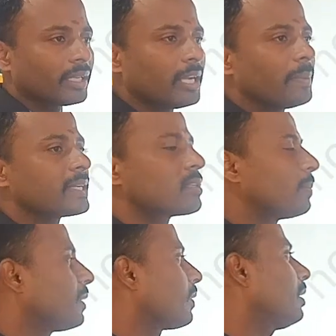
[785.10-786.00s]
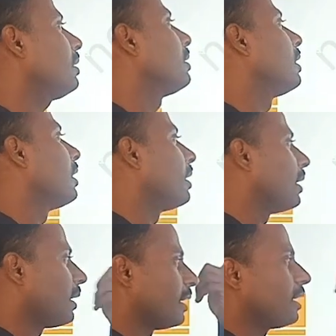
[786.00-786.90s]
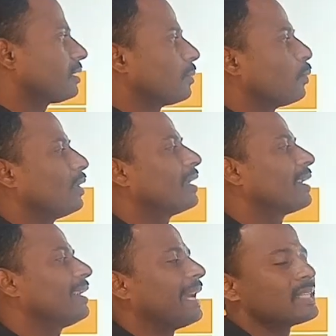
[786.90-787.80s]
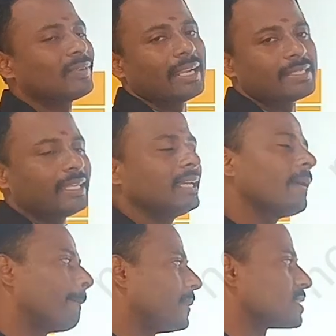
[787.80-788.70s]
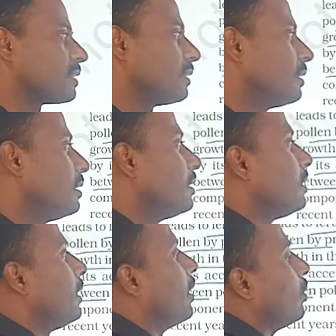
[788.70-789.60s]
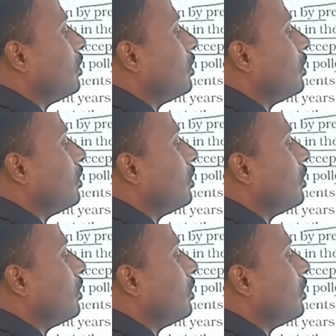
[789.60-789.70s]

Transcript: that depends upon the here the pollen grain as well as in a pistil. Now